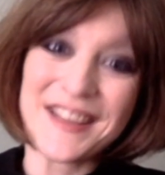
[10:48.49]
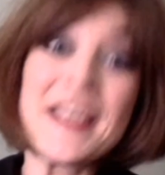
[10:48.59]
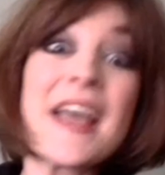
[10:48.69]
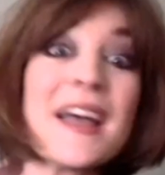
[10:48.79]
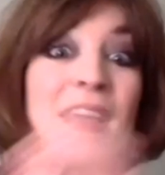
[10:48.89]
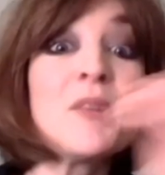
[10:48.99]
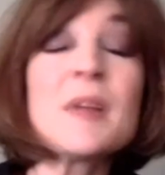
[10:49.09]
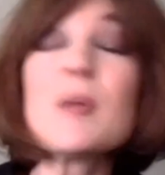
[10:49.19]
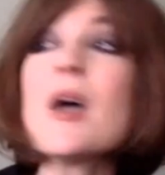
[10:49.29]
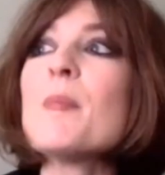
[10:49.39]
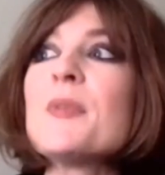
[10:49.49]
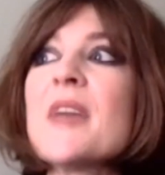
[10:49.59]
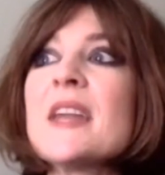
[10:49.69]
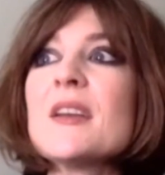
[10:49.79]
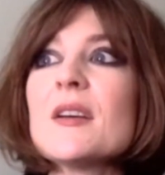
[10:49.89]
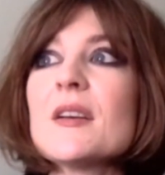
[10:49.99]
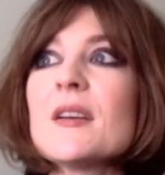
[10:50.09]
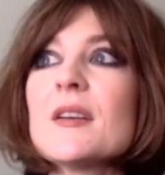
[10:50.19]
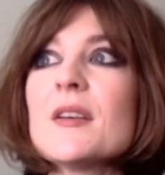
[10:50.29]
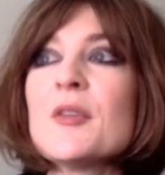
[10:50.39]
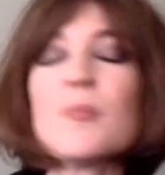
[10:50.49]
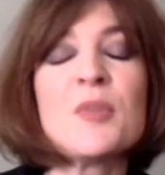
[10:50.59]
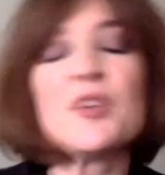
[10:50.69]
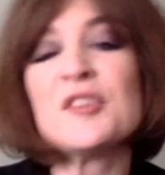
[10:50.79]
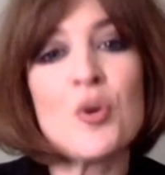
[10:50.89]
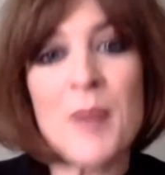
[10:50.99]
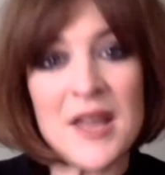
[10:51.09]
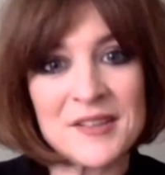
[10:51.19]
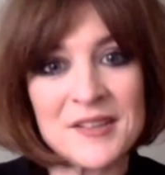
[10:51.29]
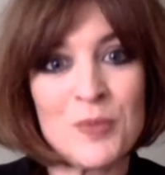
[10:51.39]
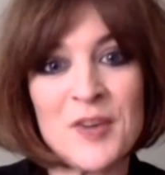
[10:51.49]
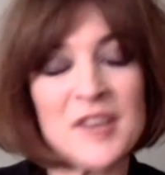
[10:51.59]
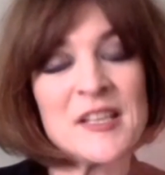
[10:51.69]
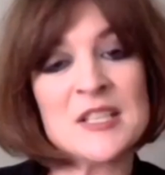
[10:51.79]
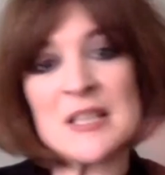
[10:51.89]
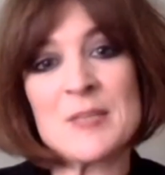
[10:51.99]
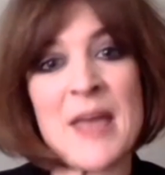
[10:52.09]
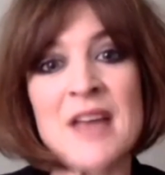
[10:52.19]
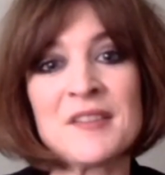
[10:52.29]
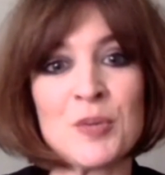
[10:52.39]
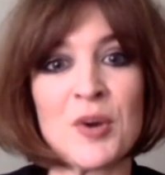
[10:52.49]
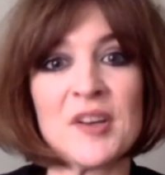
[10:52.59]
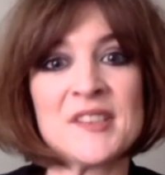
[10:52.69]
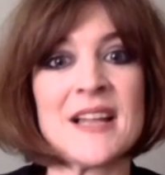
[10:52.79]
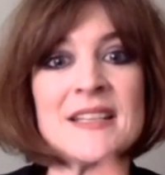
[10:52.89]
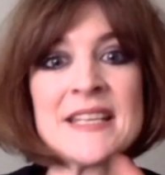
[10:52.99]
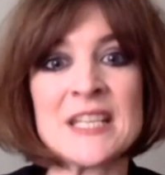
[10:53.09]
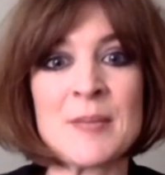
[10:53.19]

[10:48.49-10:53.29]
Yeah, well, but then there's no best tool, because it depends on your personality.